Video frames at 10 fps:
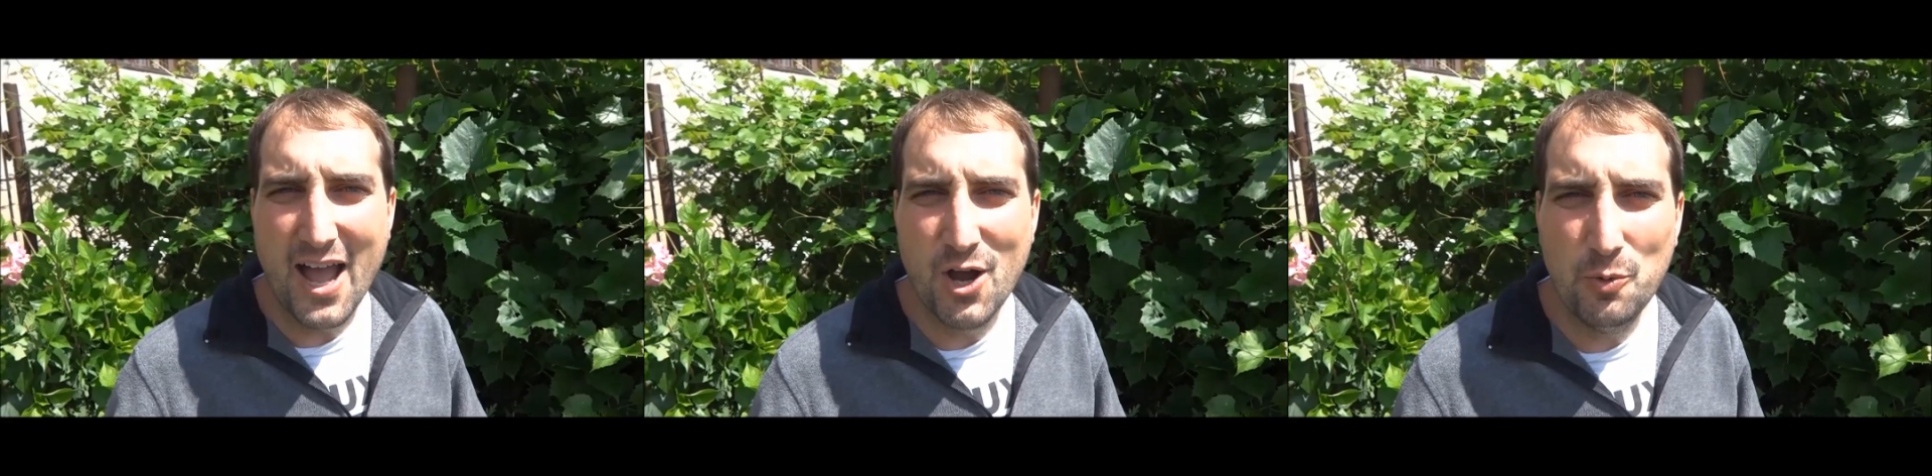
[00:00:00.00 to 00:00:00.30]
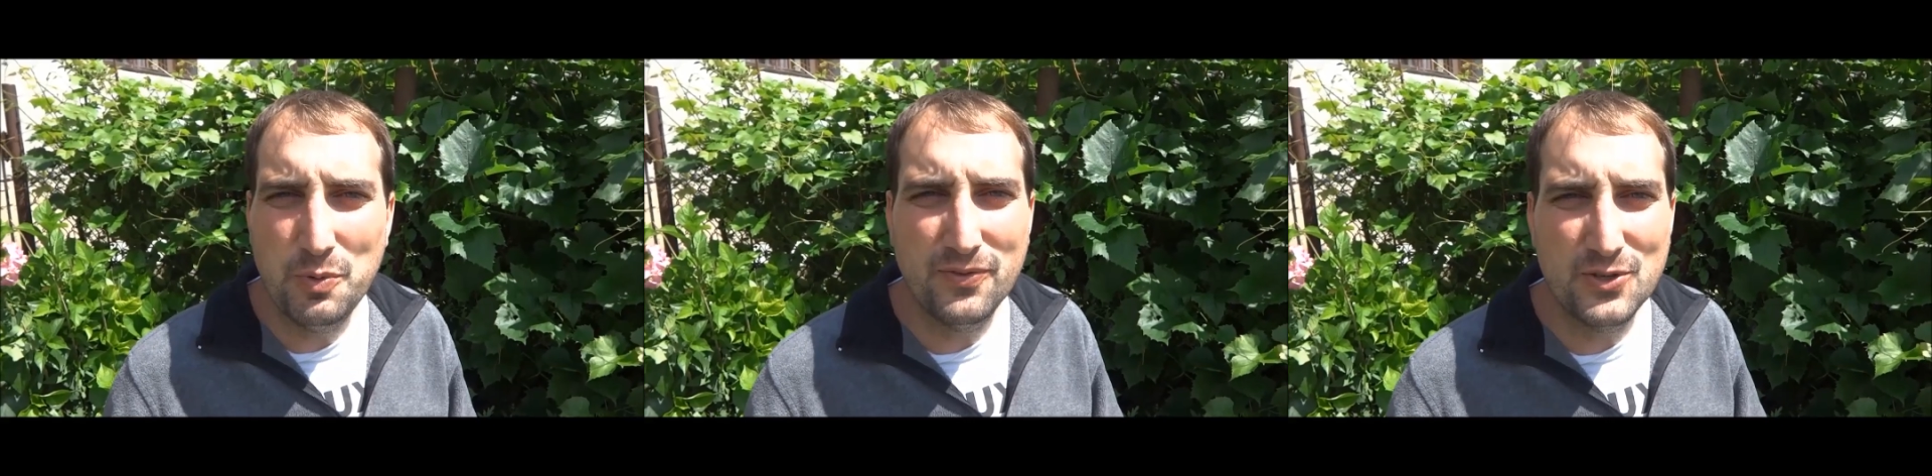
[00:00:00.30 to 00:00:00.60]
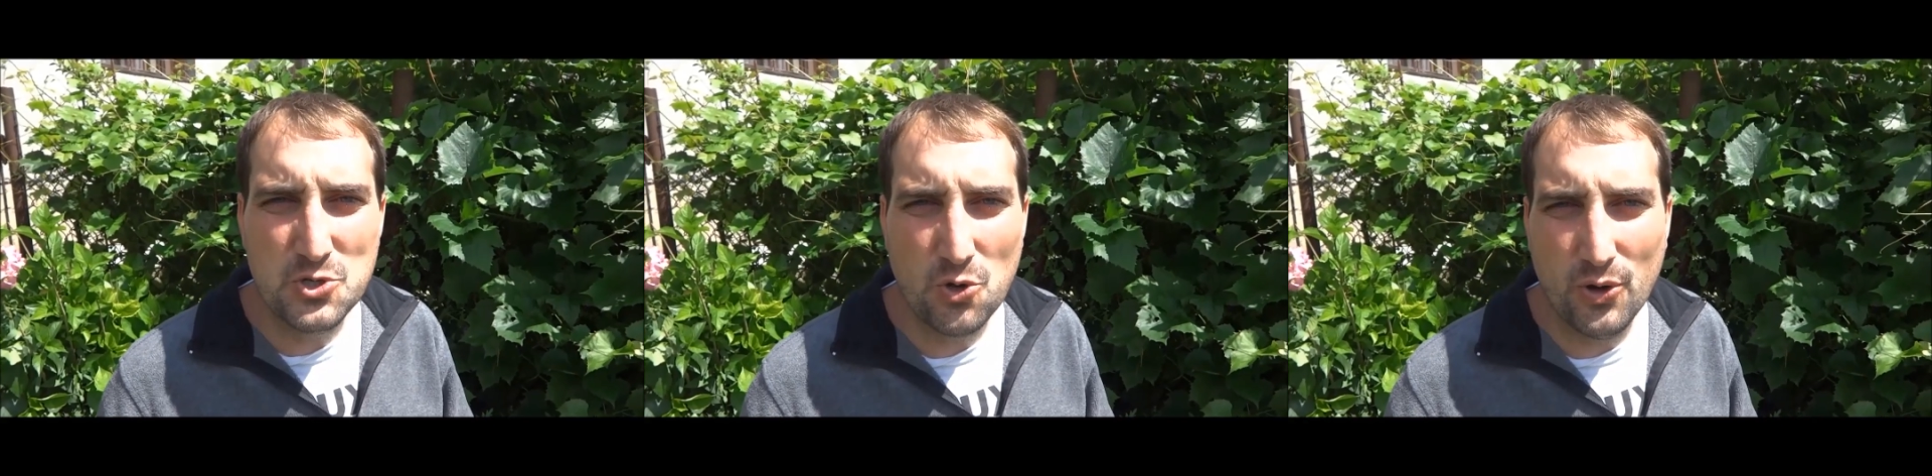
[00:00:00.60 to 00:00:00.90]
I hope you've
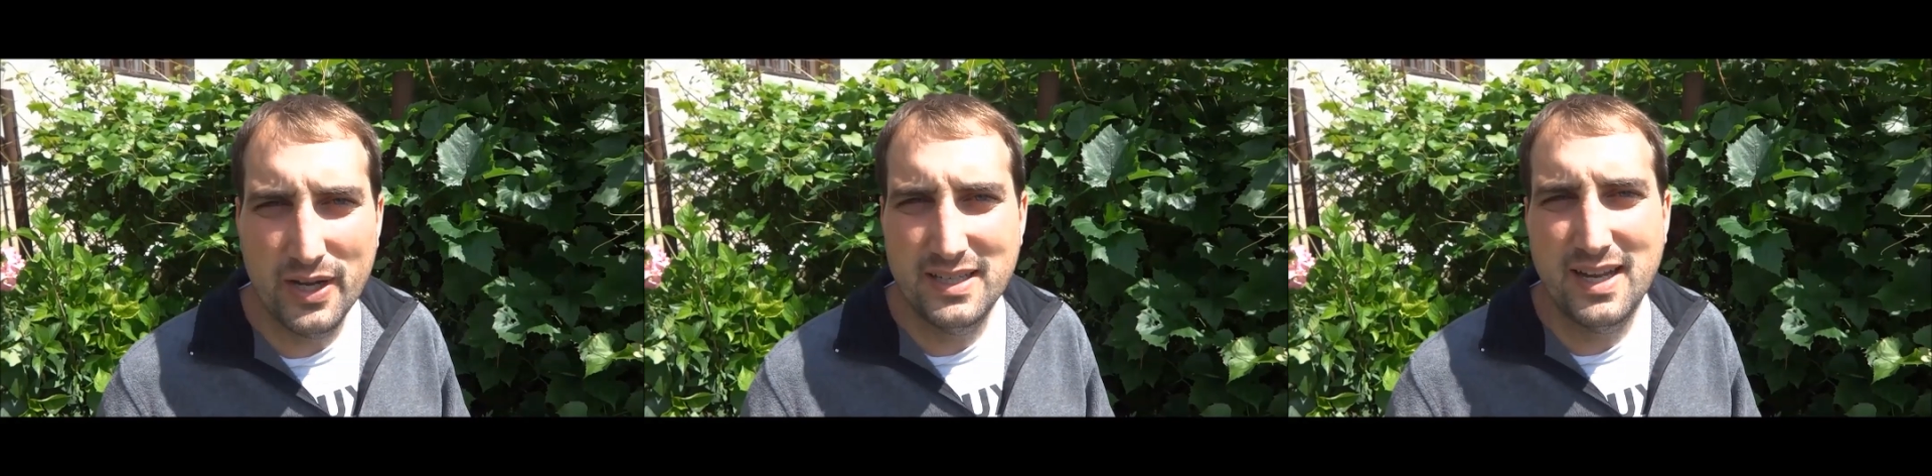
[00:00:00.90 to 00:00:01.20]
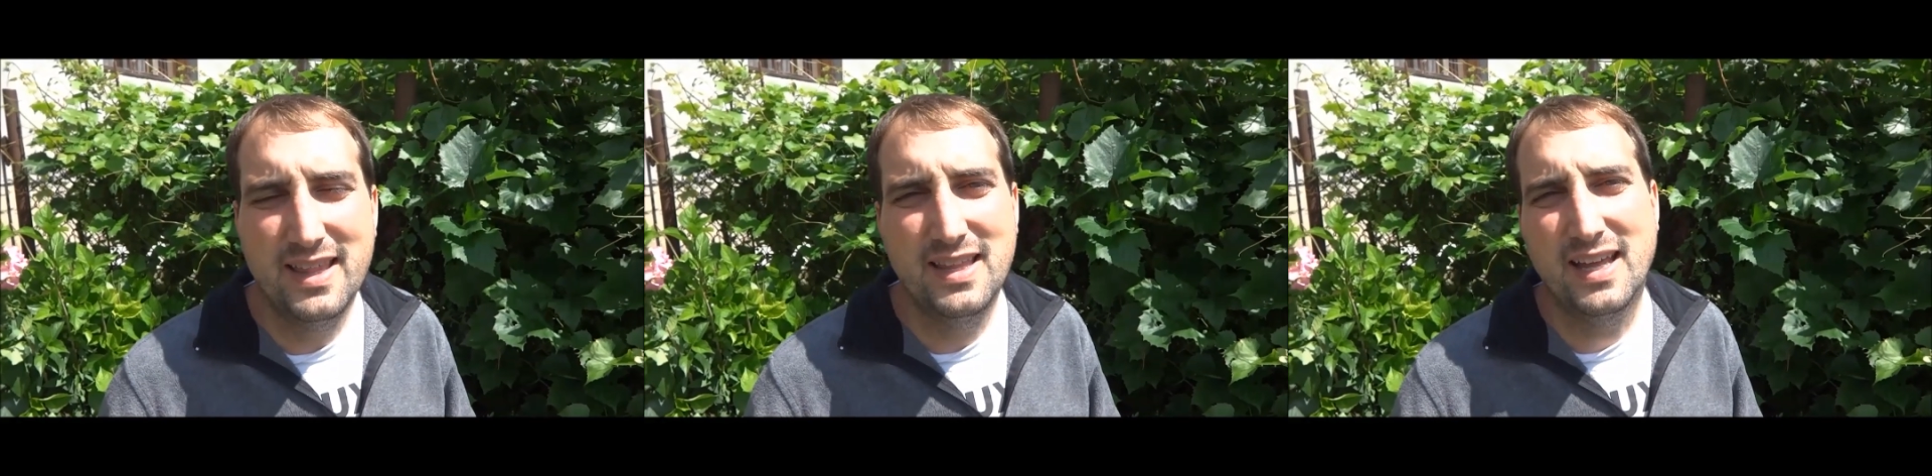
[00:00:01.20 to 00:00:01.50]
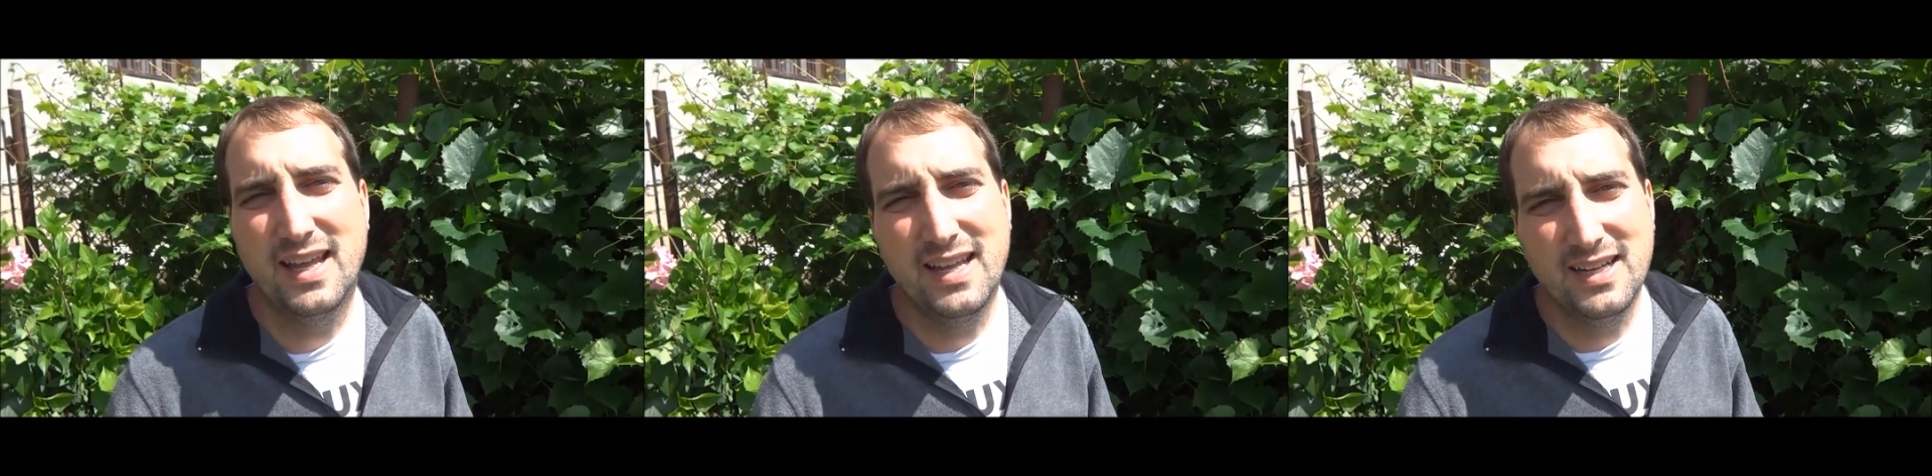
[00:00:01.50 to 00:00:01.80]
enjoyed
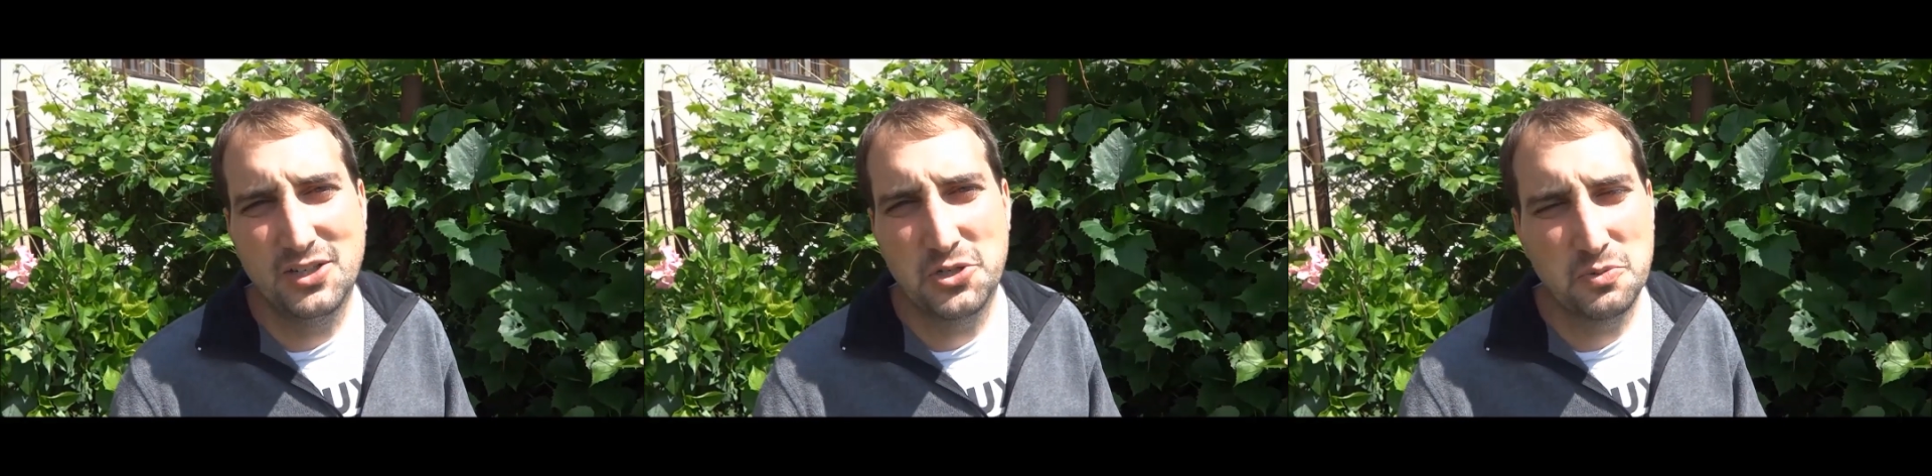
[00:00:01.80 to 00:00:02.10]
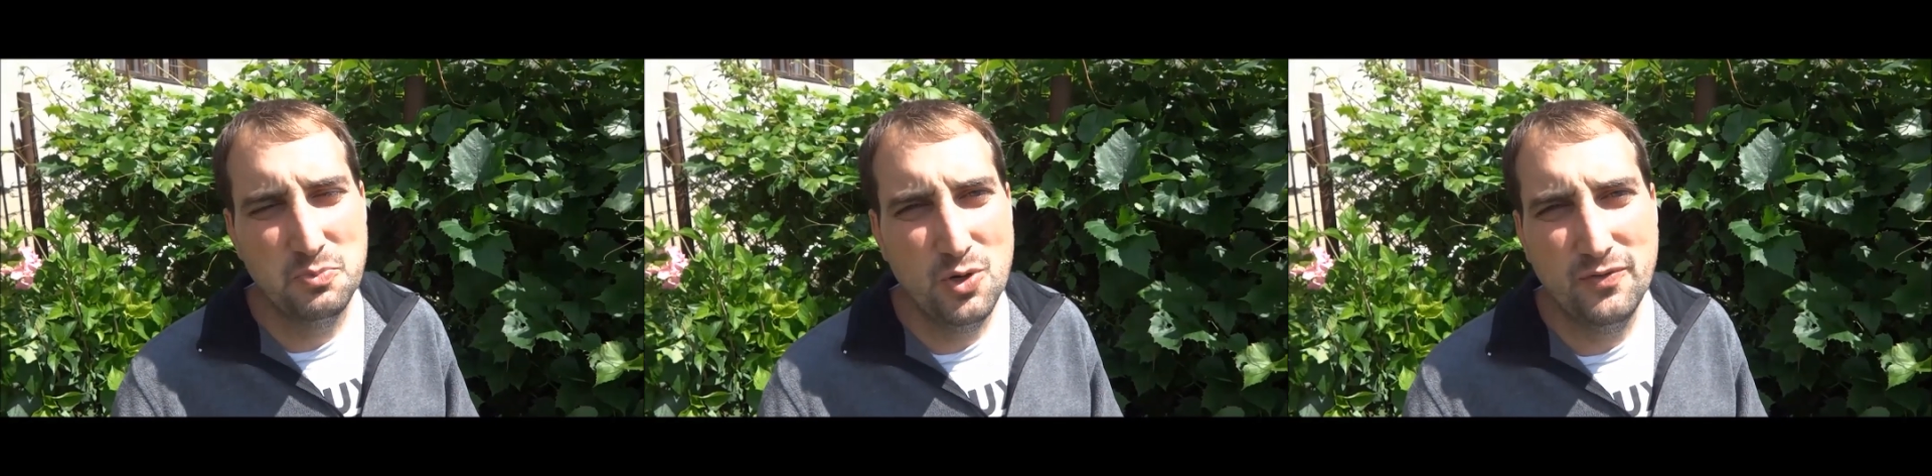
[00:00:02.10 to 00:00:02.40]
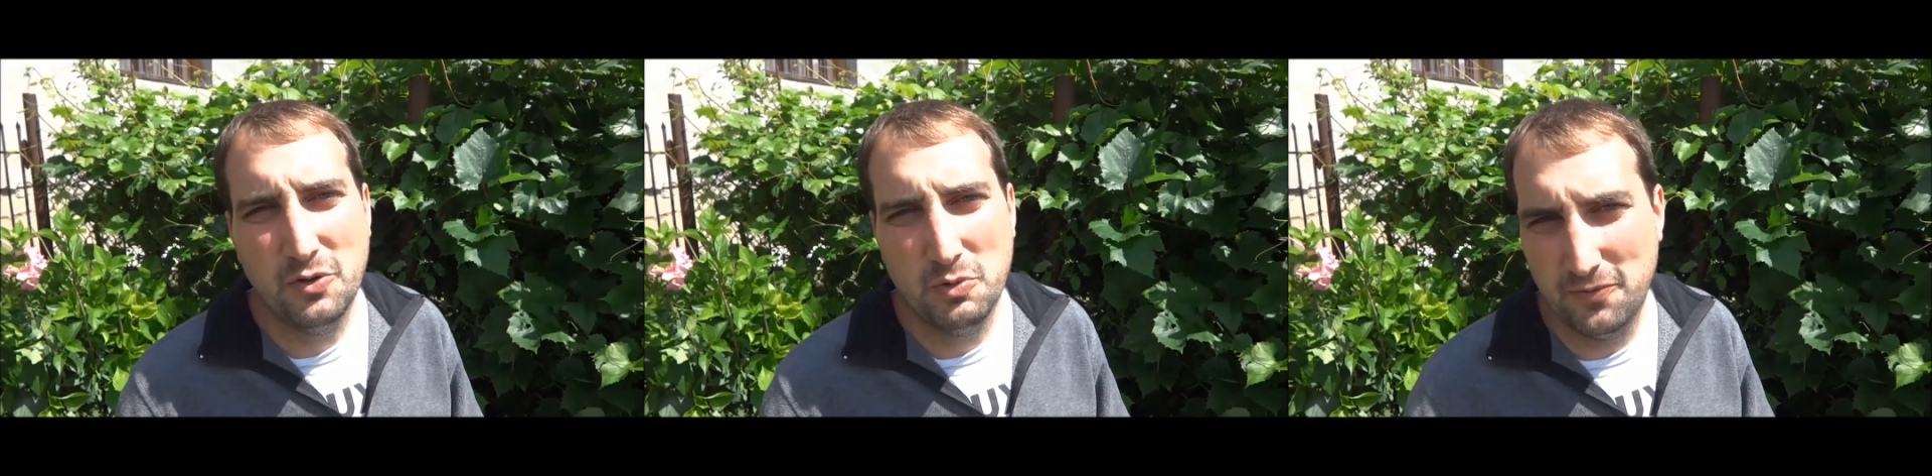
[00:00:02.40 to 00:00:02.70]
the English
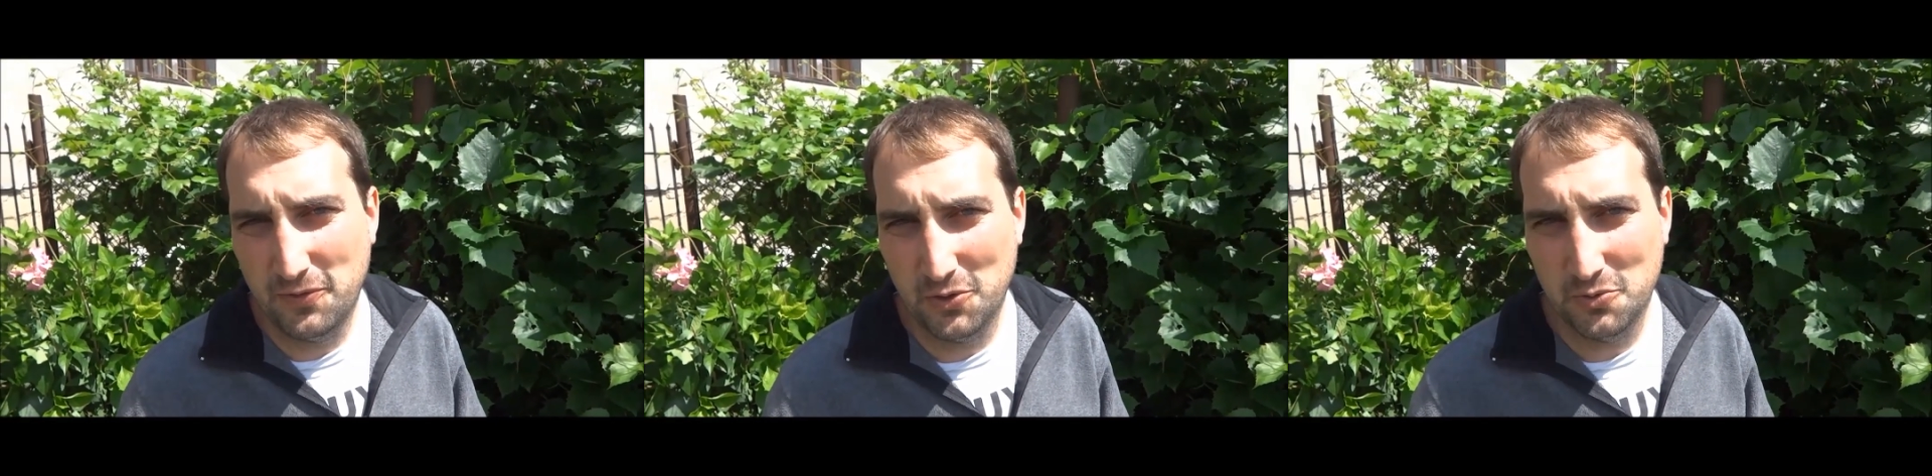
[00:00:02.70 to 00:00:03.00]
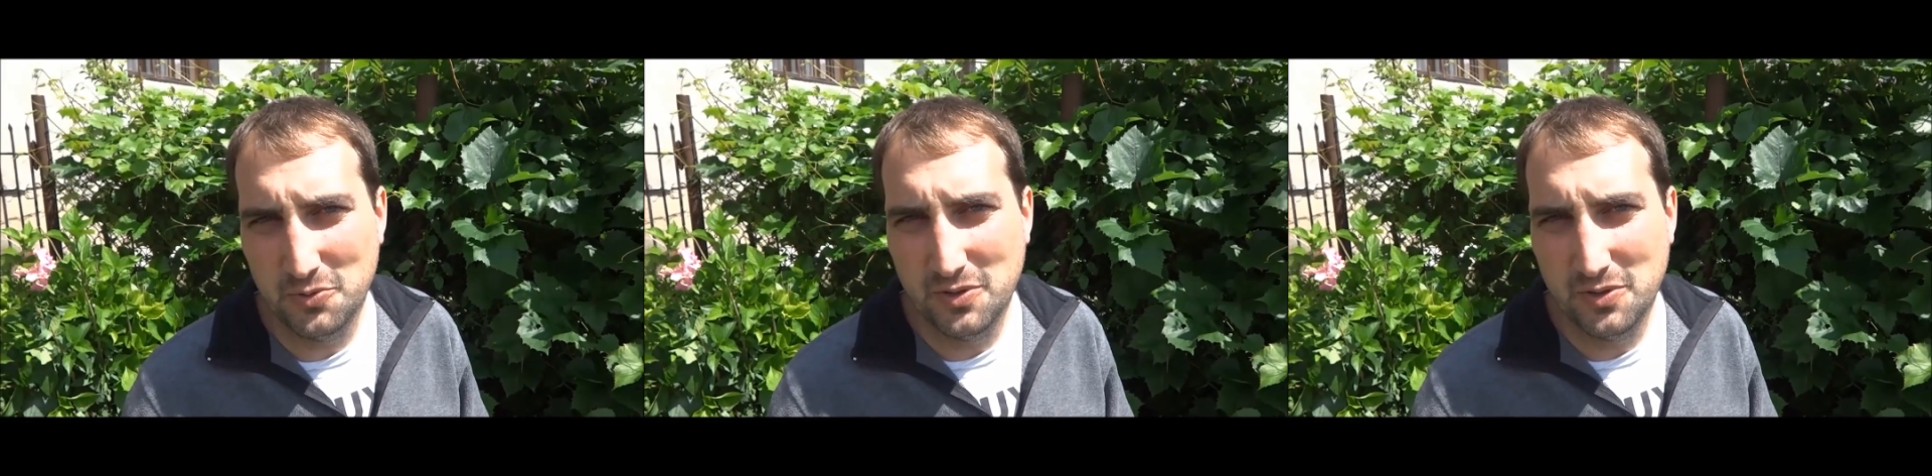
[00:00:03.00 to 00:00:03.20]
Movie Review.